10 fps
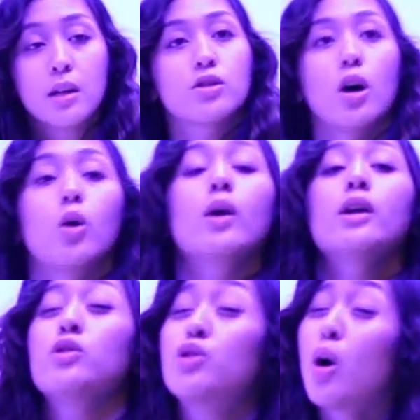So
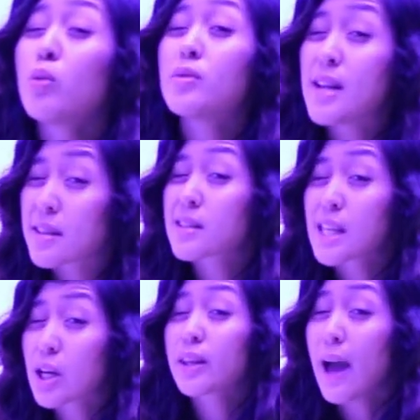you don't
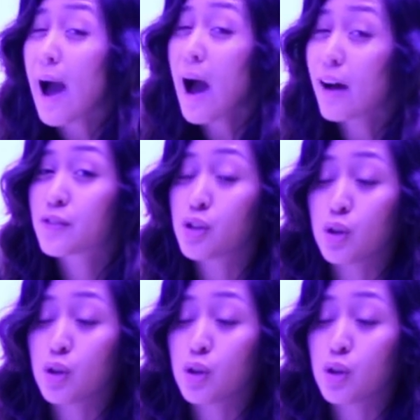necessarily have